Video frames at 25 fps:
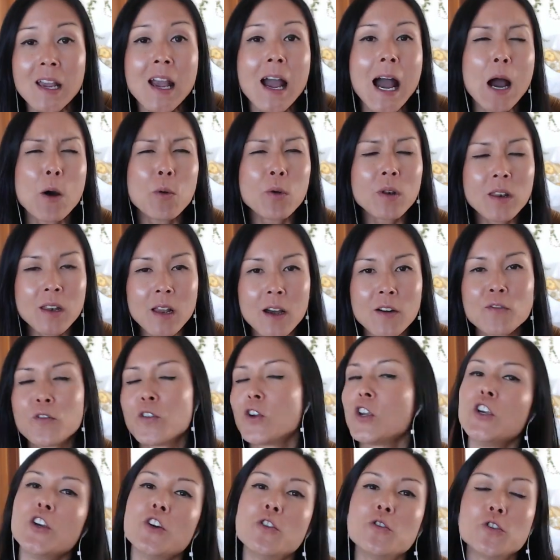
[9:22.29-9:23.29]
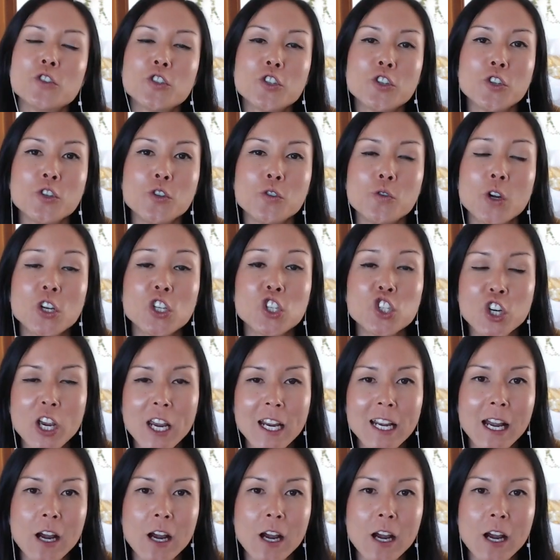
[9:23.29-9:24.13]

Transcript: I would love for you to check